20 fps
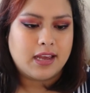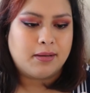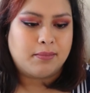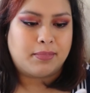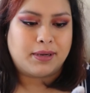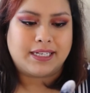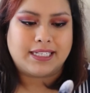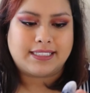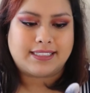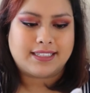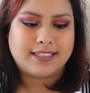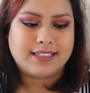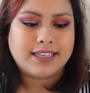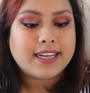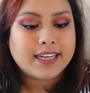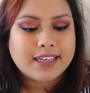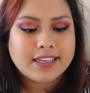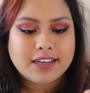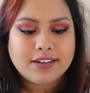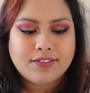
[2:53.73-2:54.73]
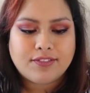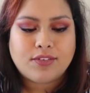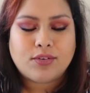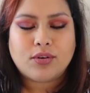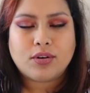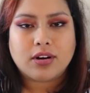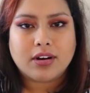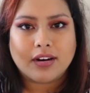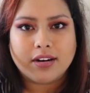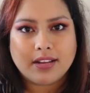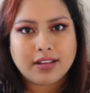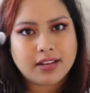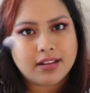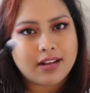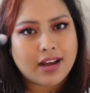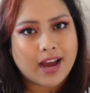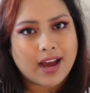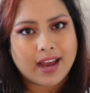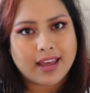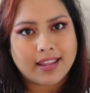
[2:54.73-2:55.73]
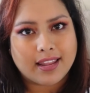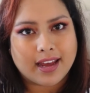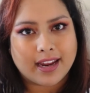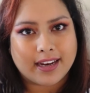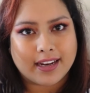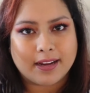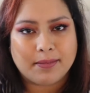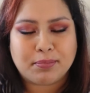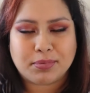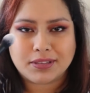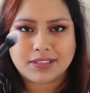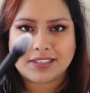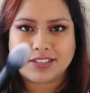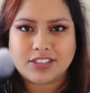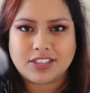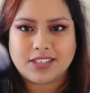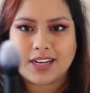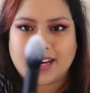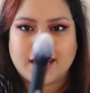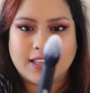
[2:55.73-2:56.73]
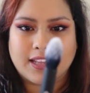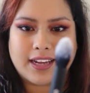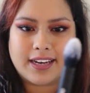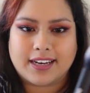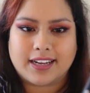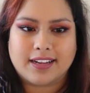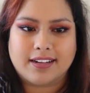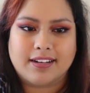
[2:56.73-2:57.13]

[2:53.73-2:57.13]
But it's intended for a little highlighting, precision highlighting.